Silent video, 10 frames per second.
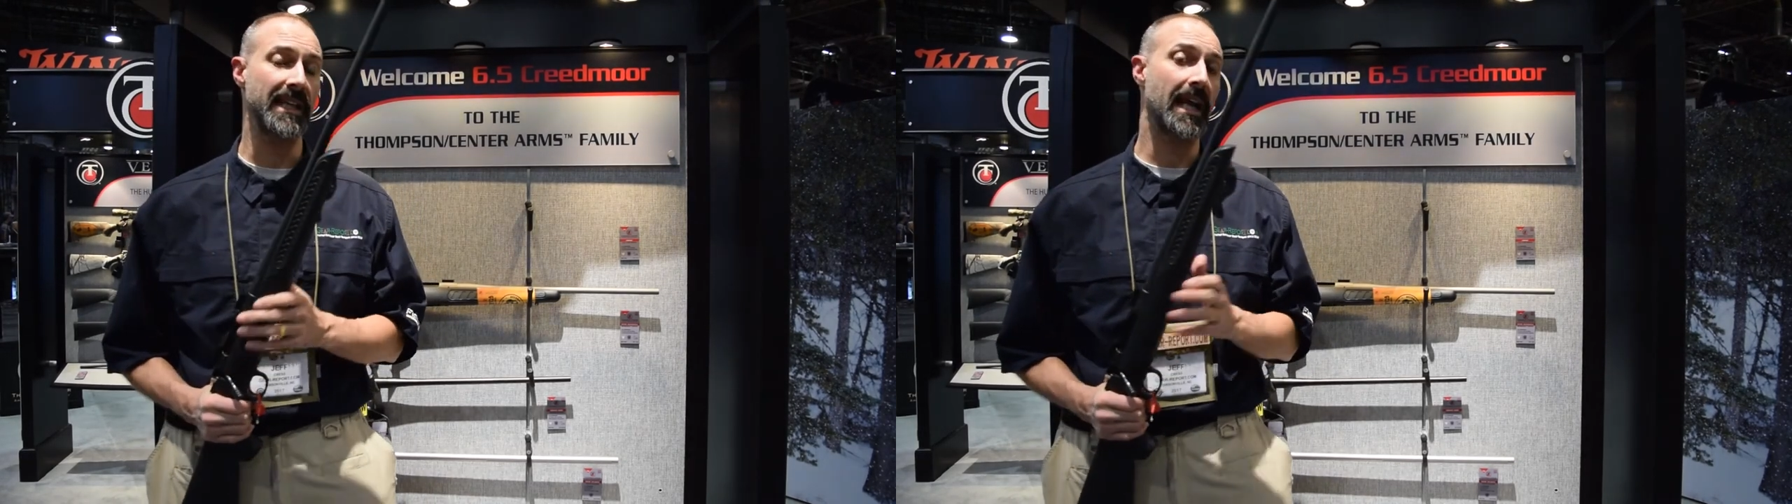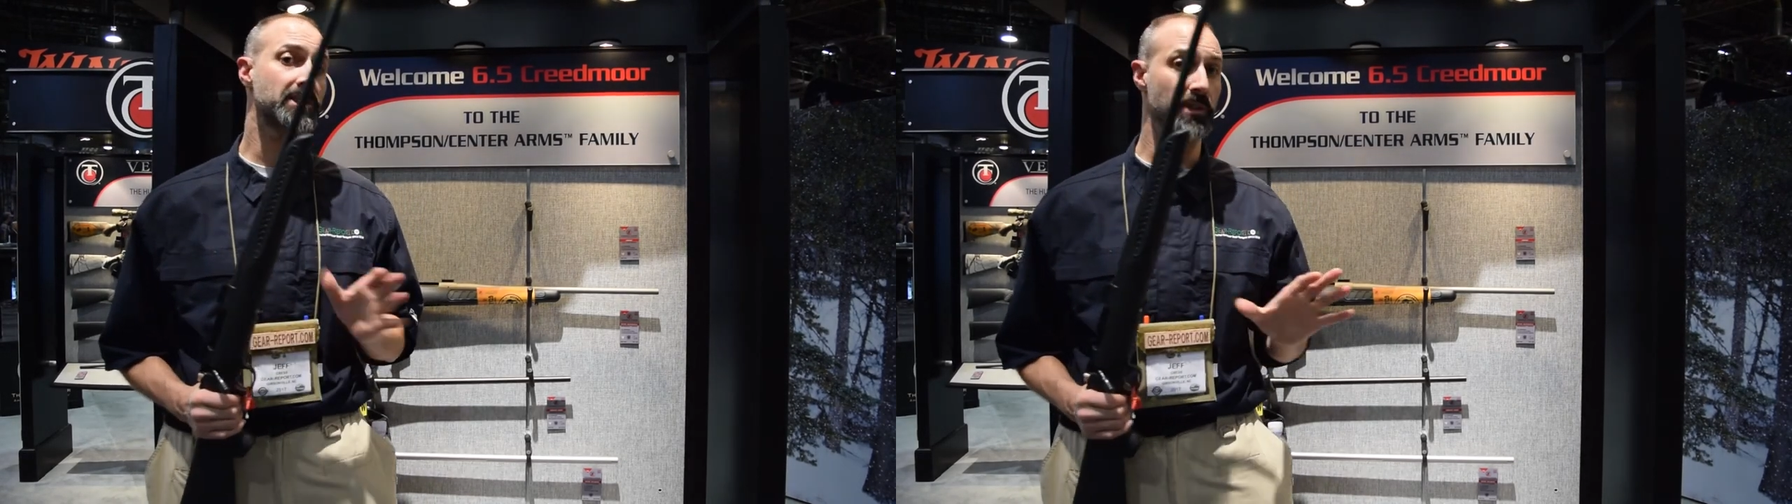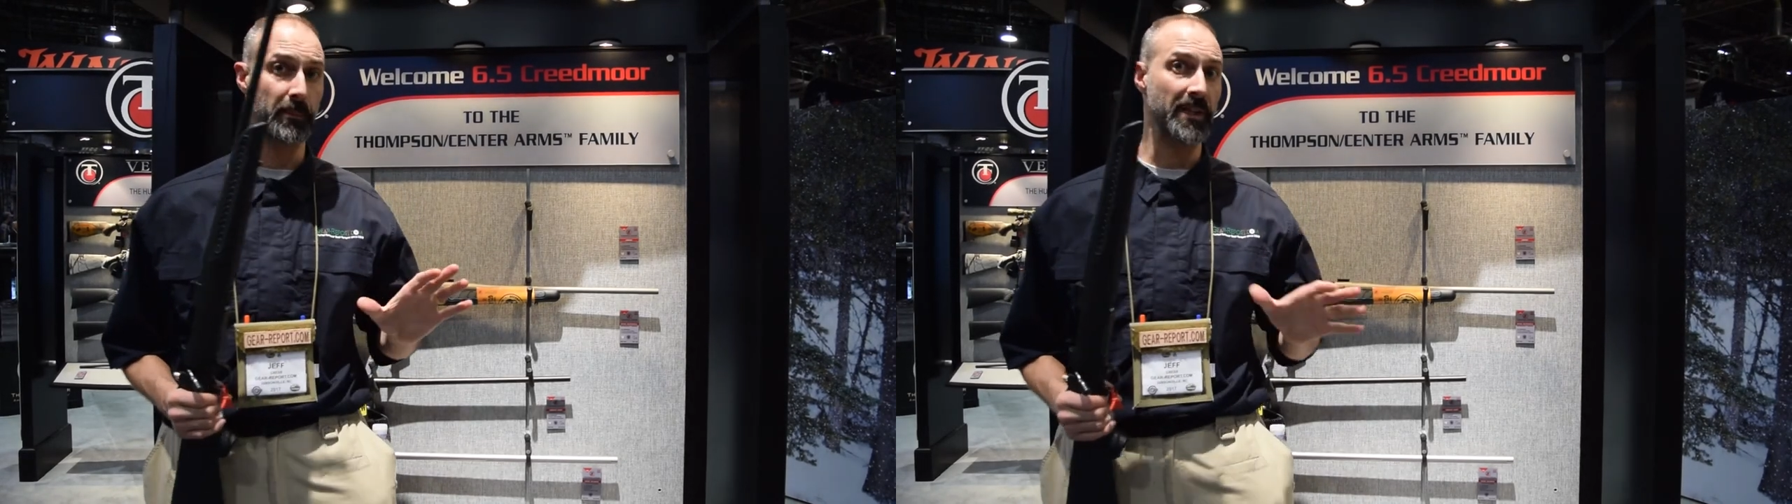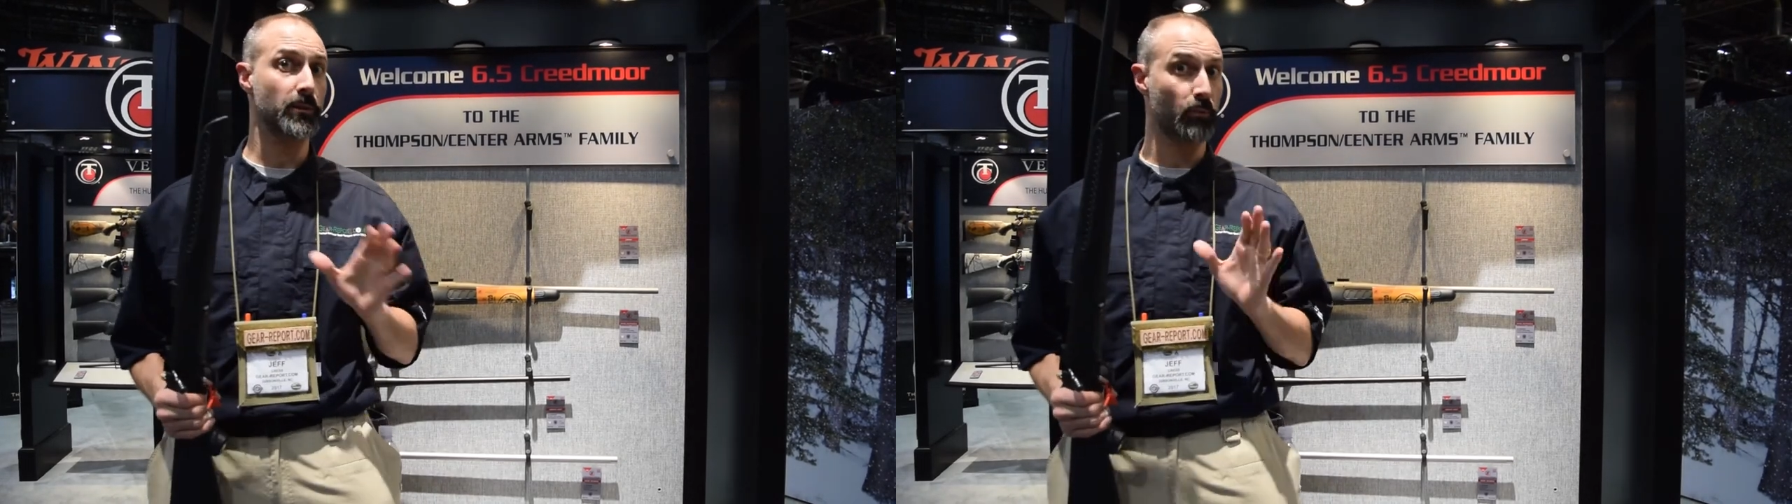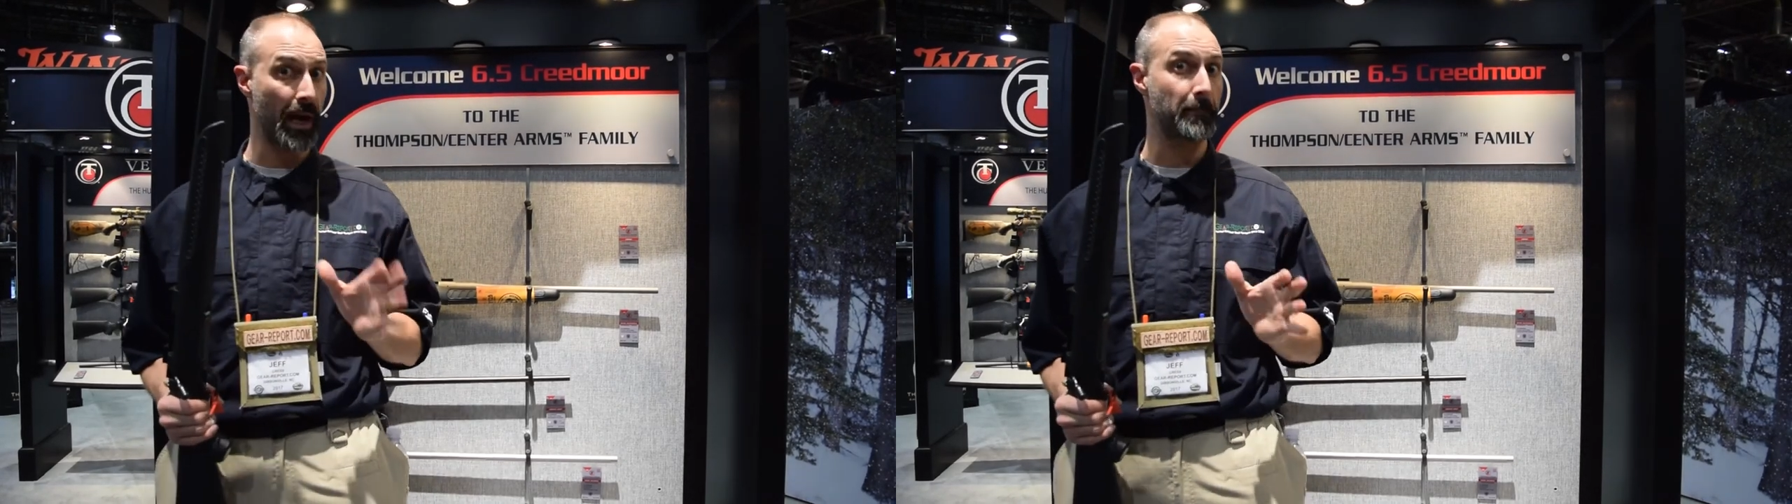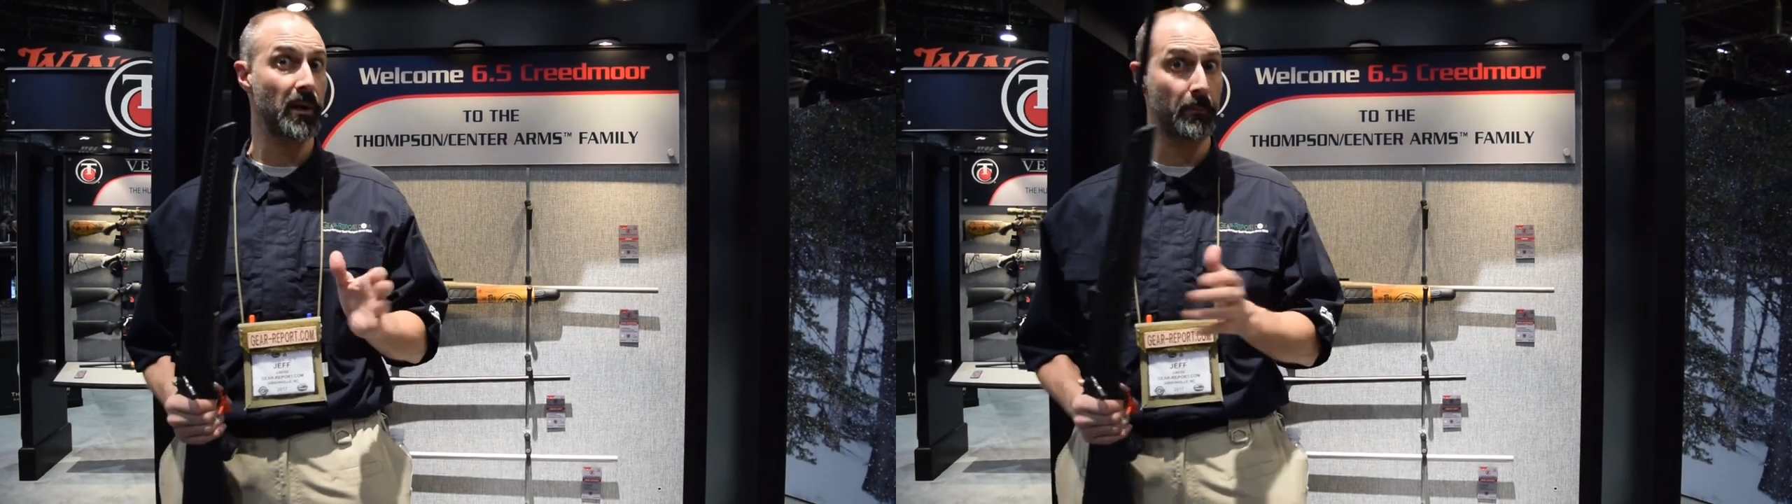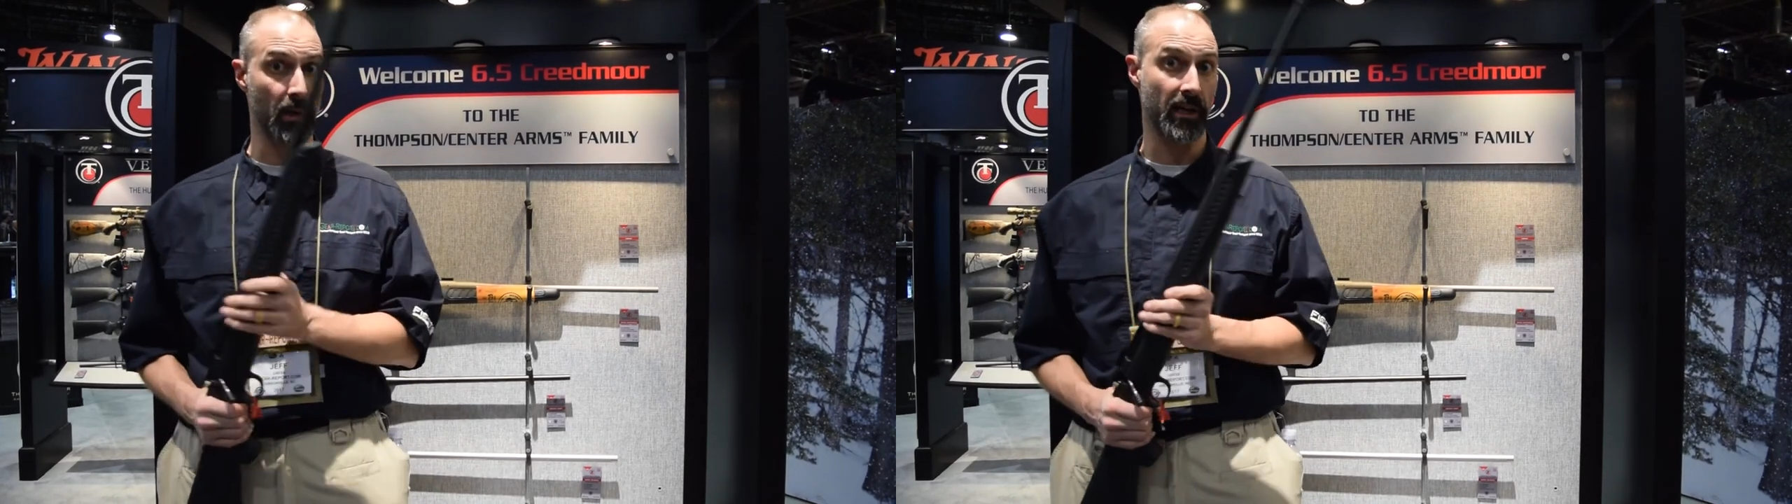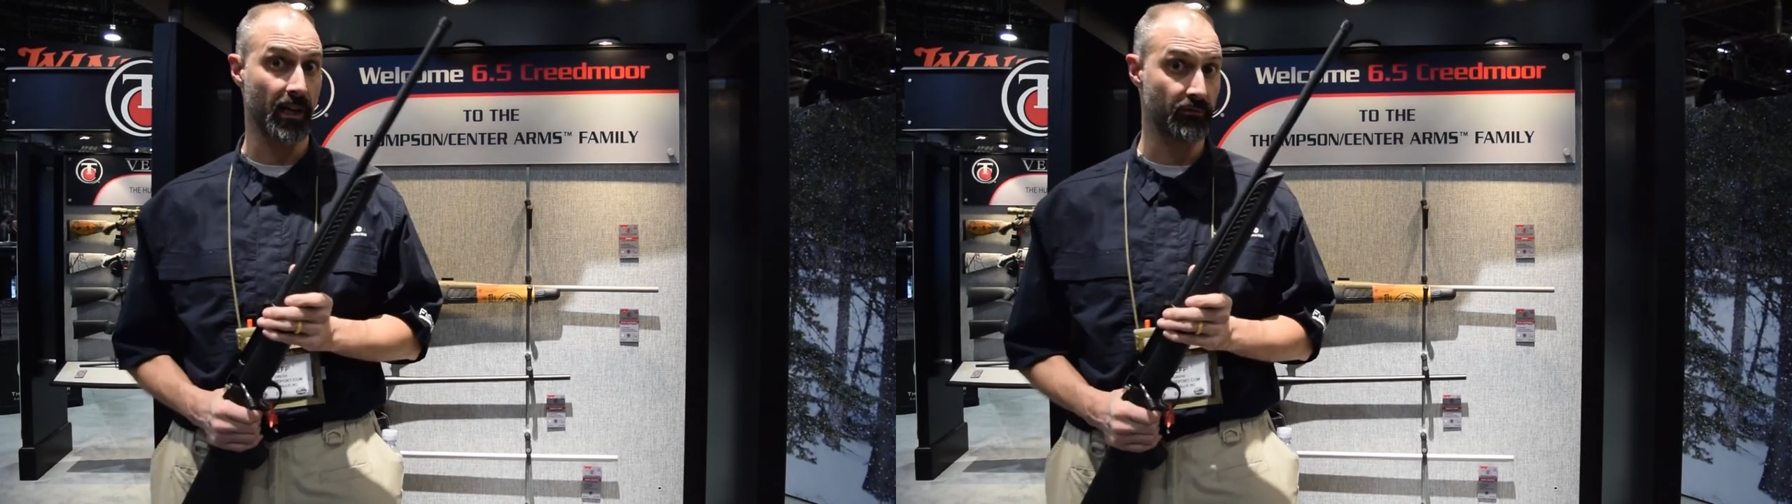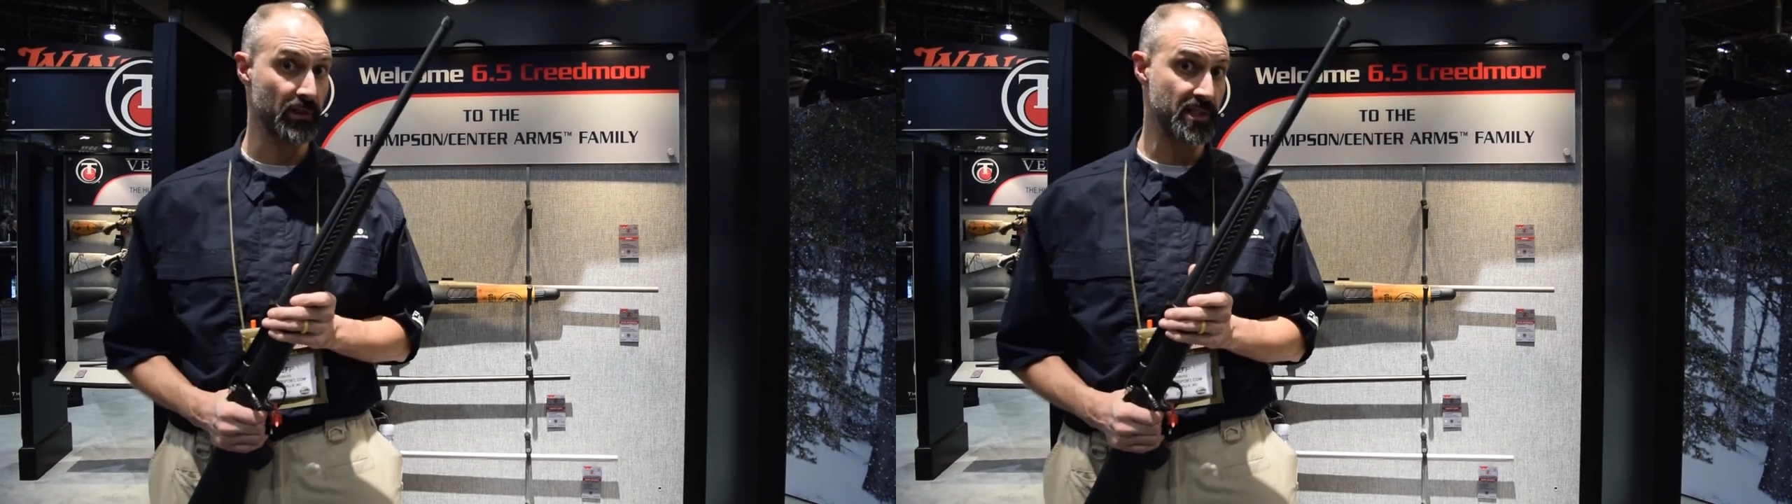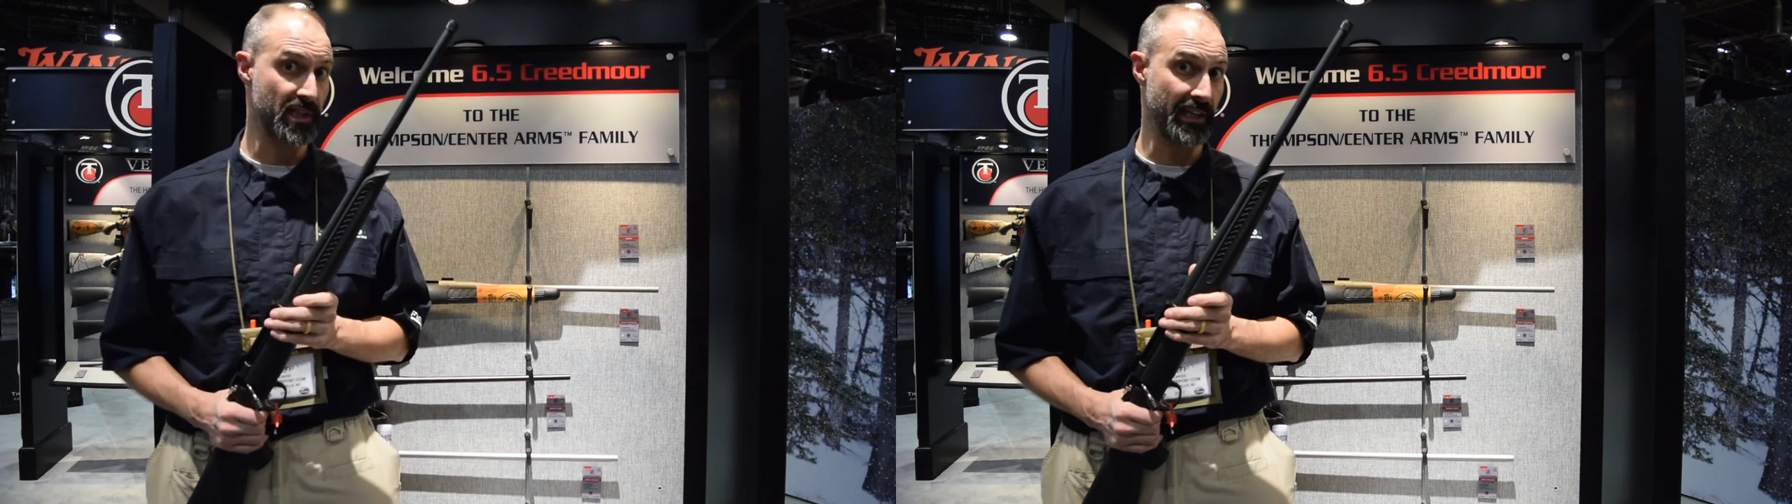actually about to wrap up our
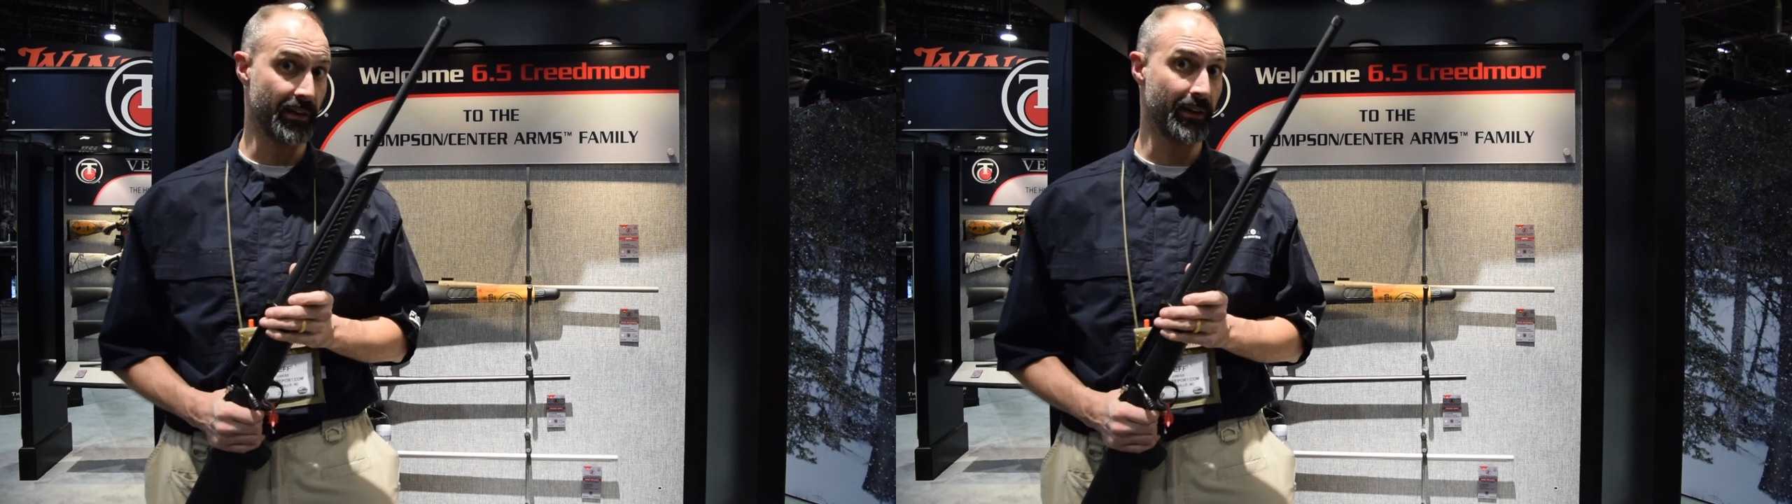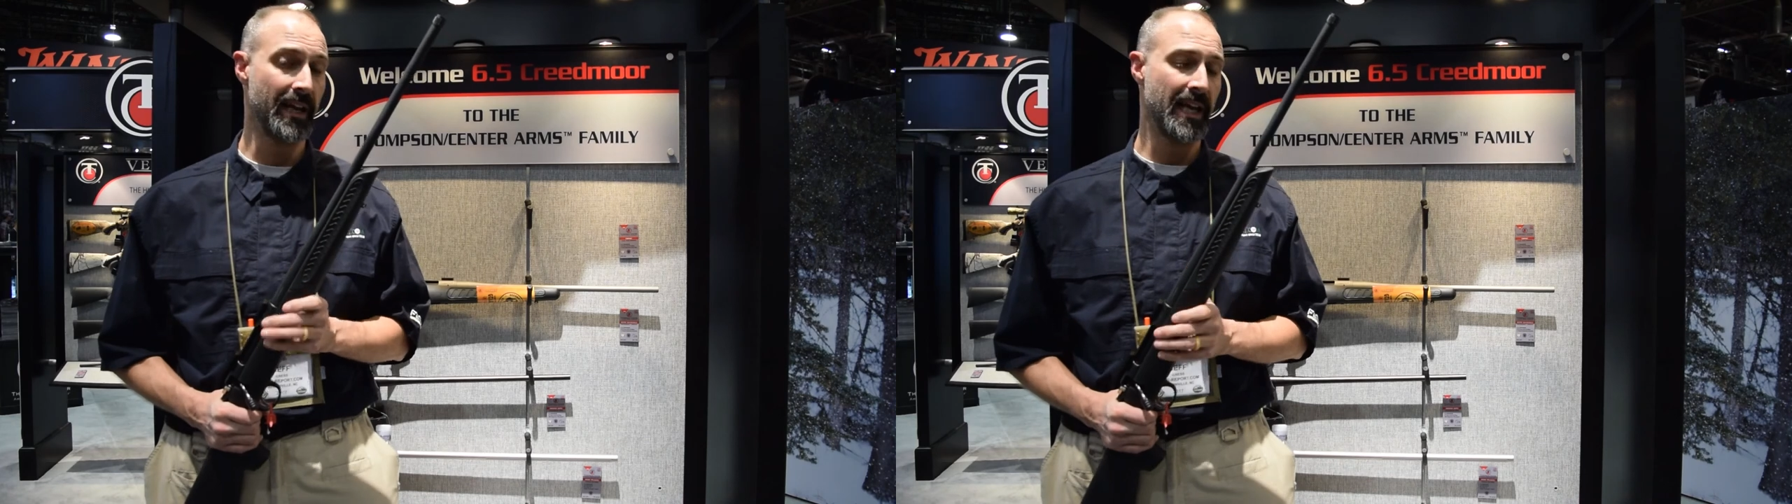coverage here